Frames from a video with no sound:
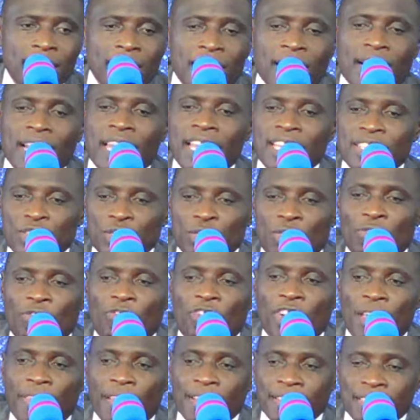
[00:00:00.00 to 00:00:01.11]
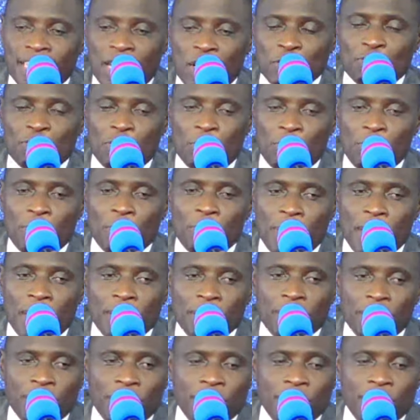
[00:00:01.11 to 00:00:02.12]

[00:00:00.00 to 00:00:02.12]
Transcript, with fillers: Cleanse your father's house from rebellion.